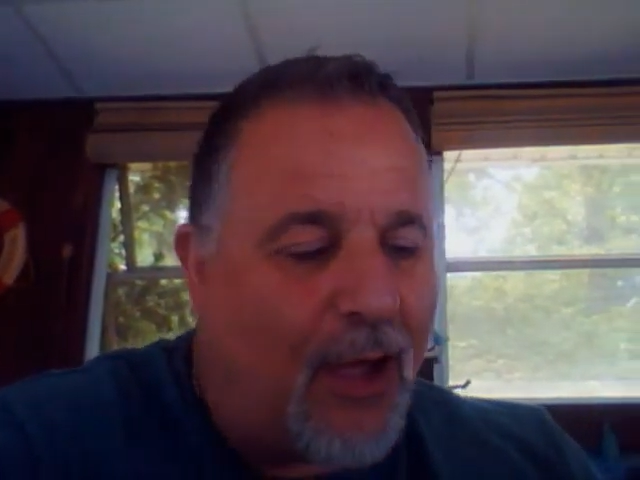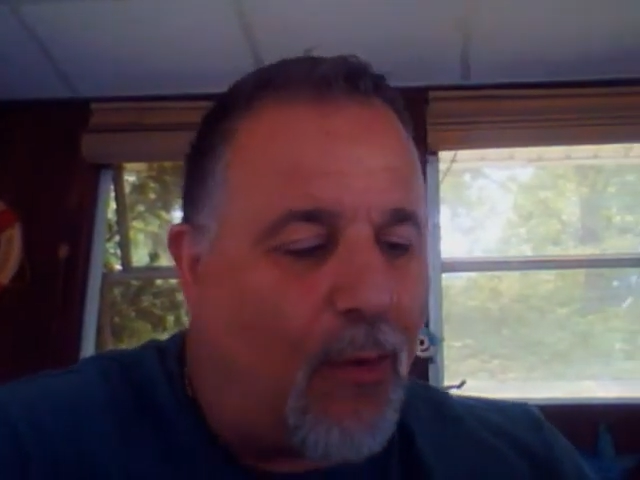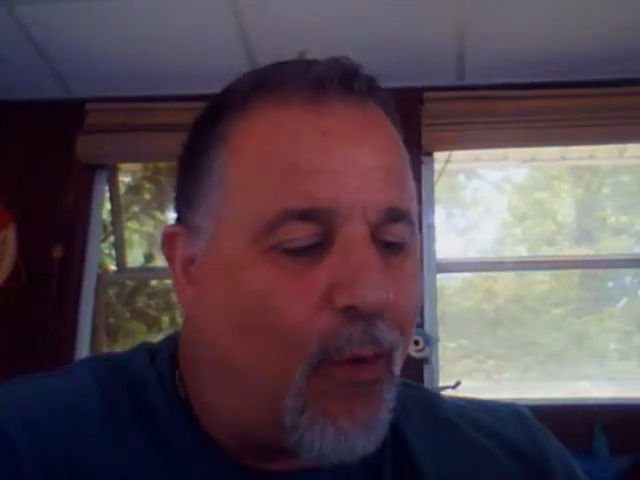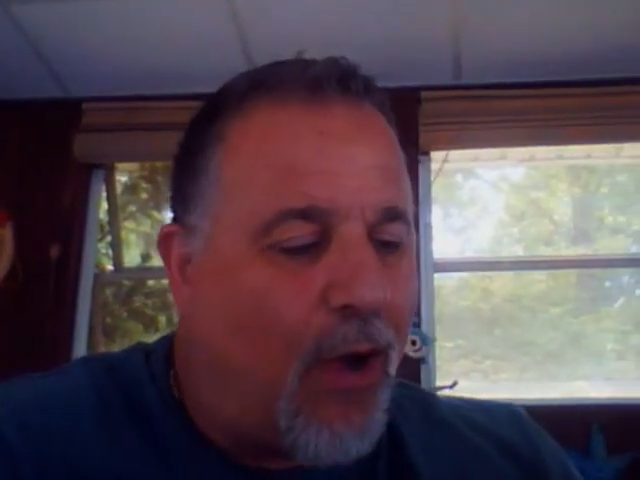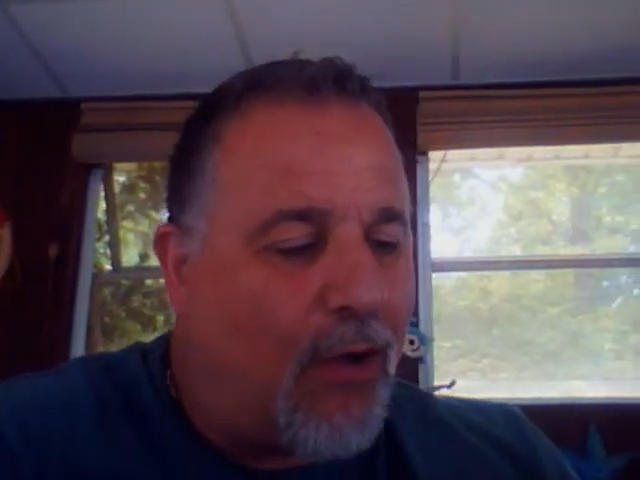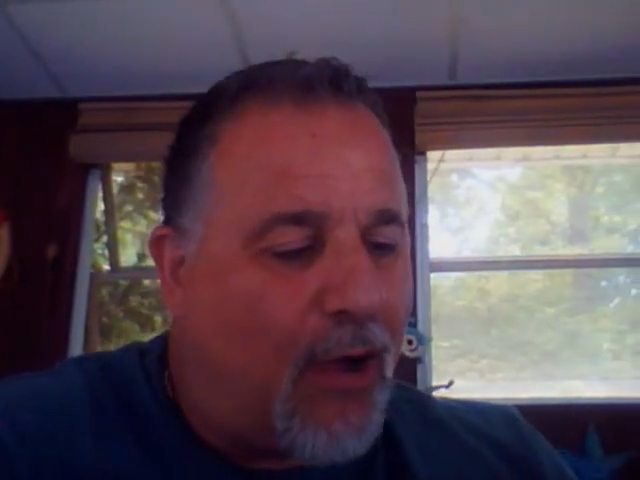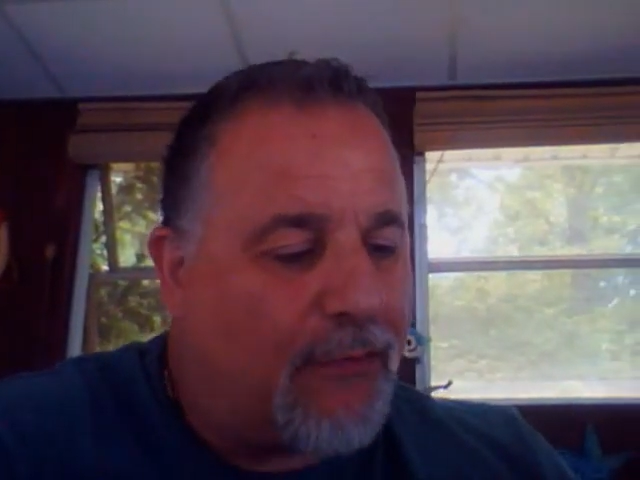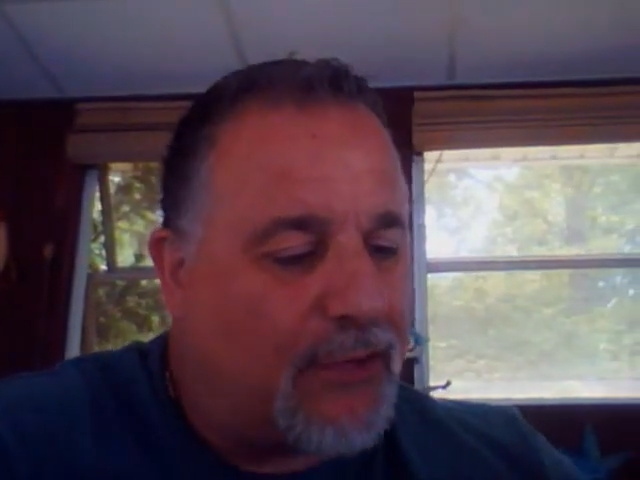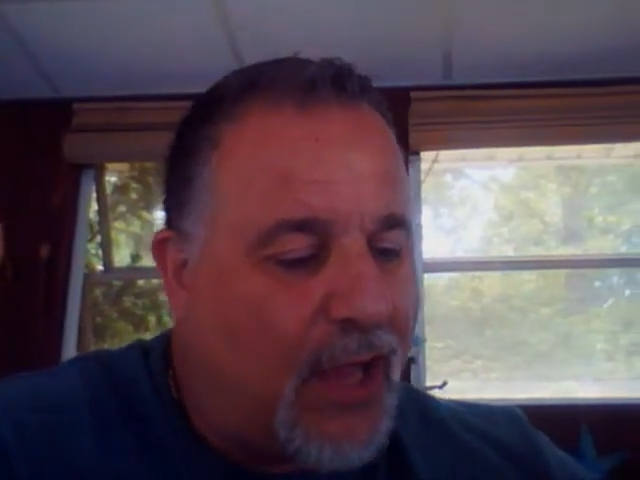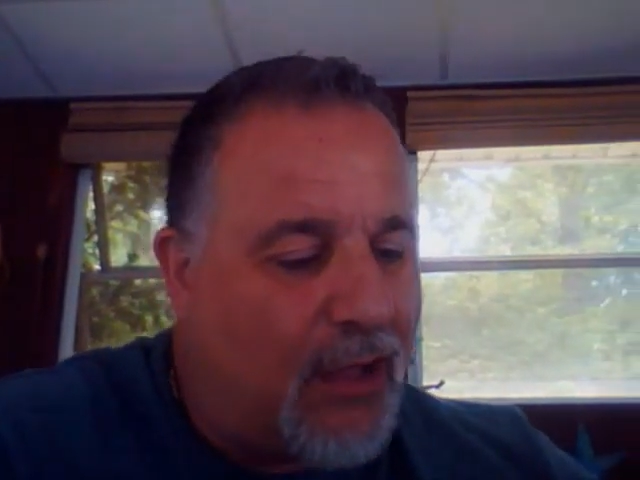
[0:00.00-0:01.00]
A
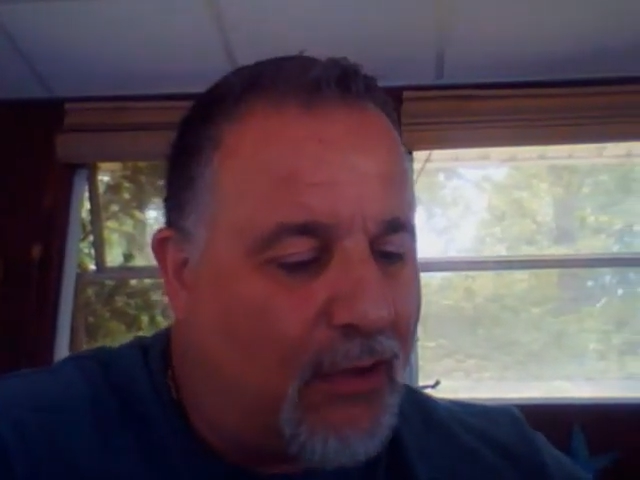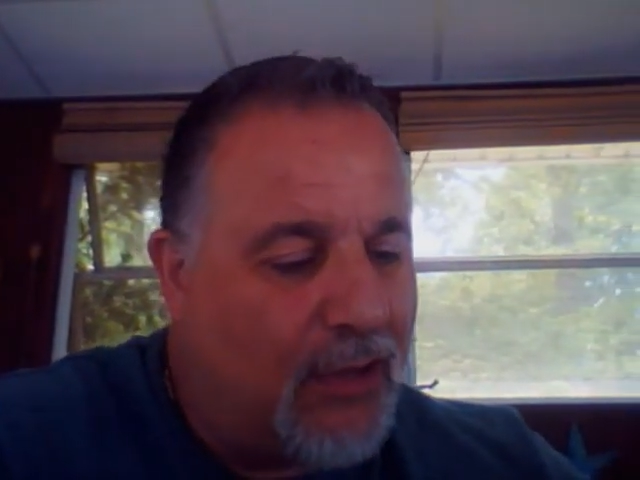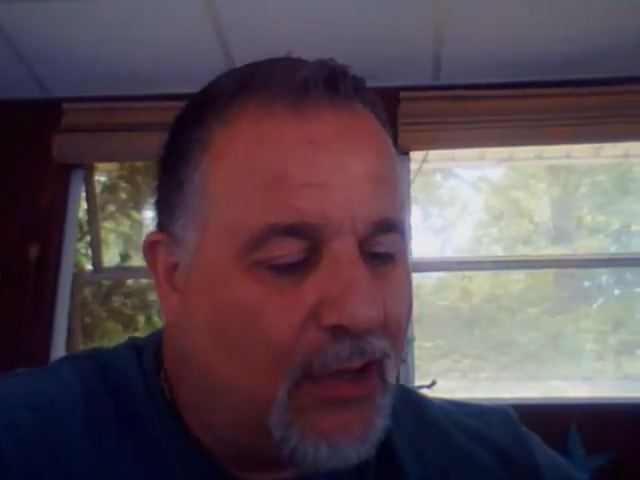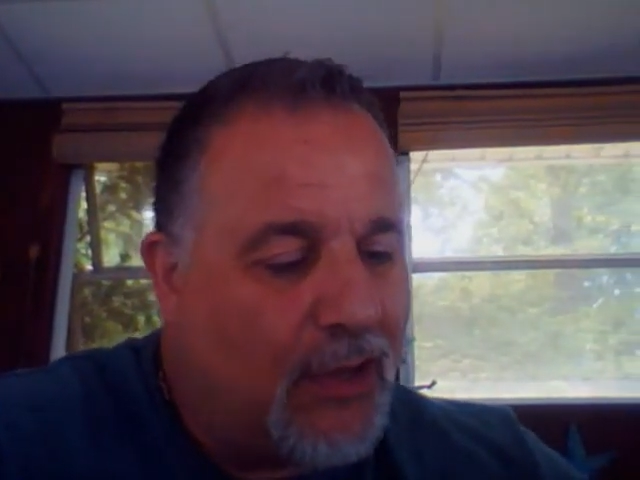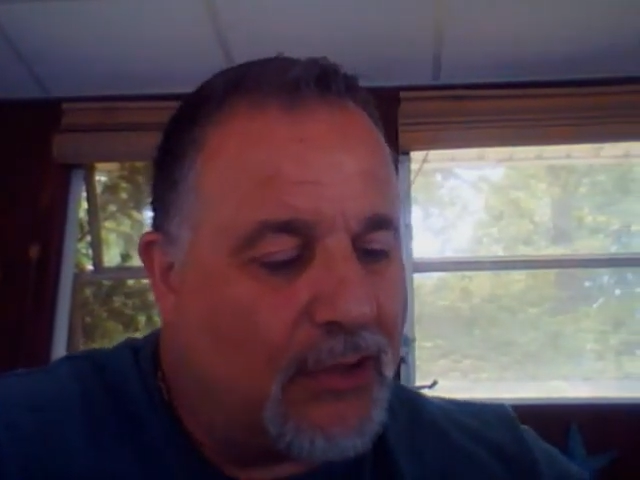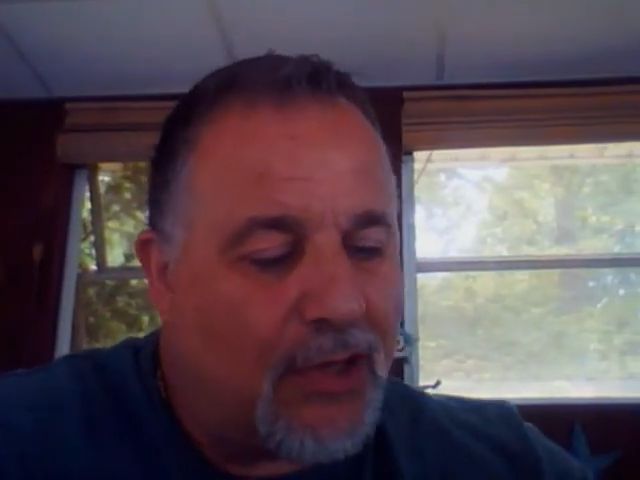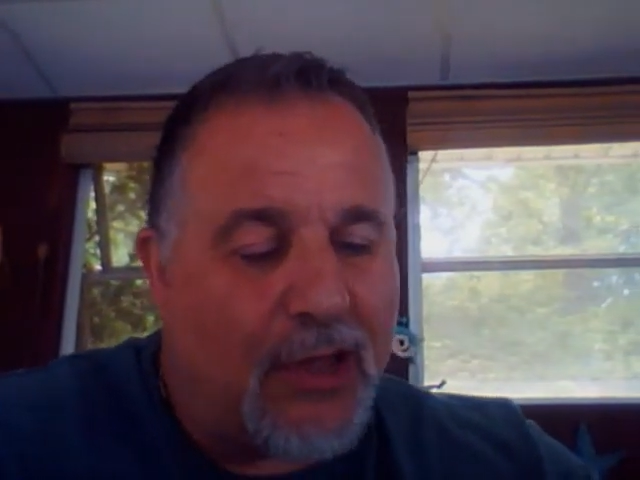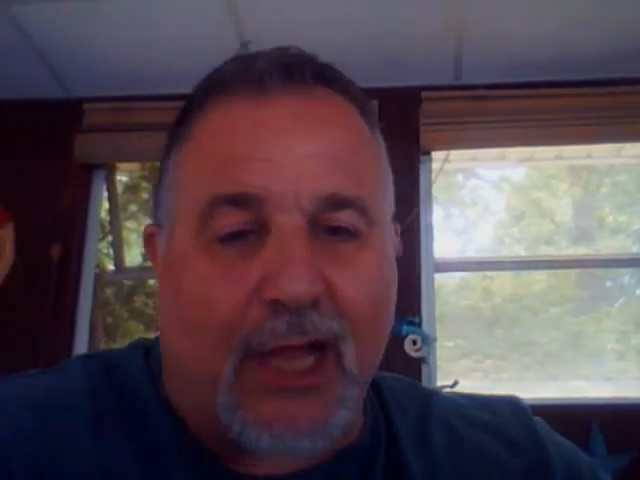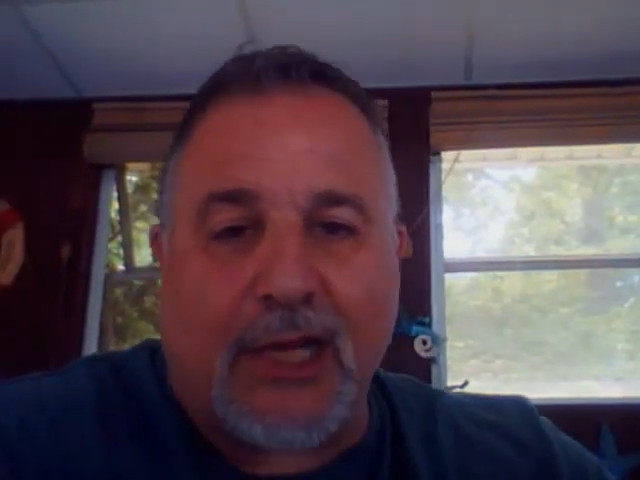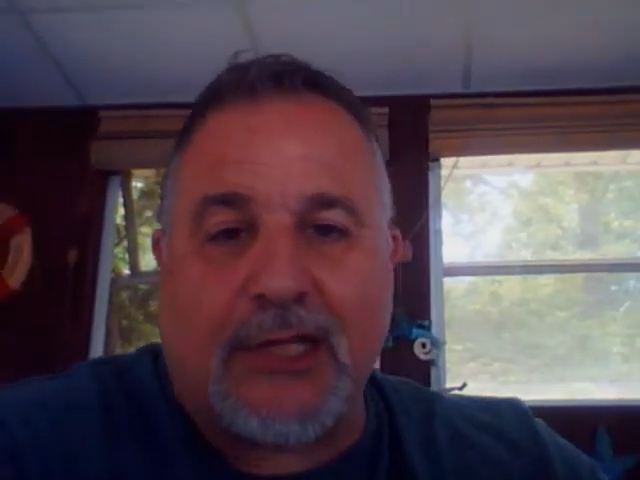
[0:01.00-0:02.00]
walk-off single. So
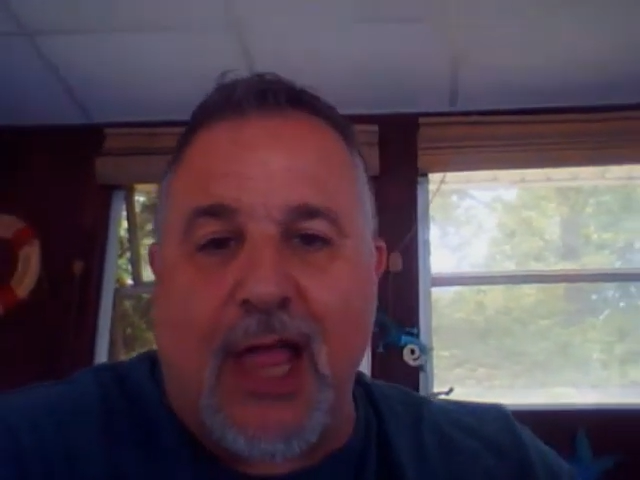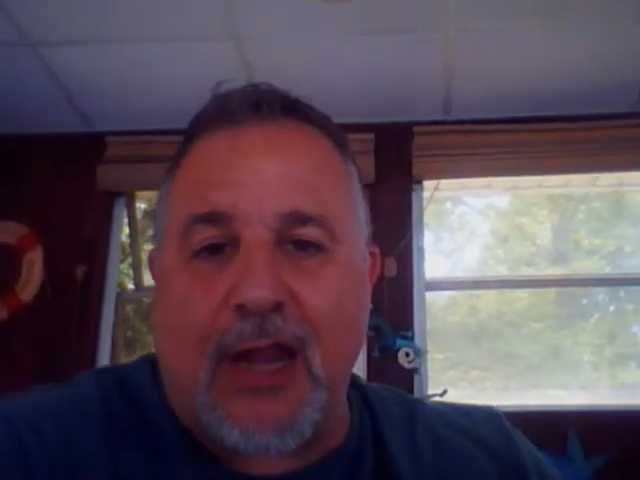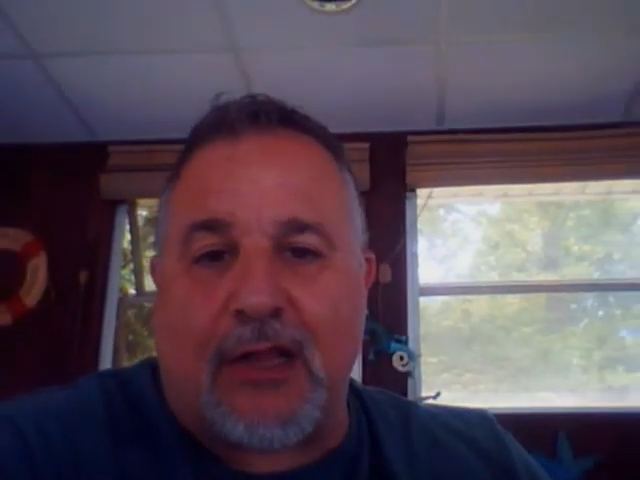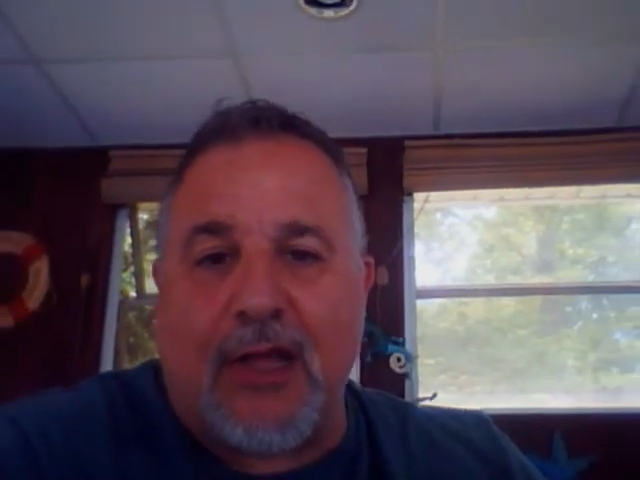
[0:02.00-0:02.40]
like I said,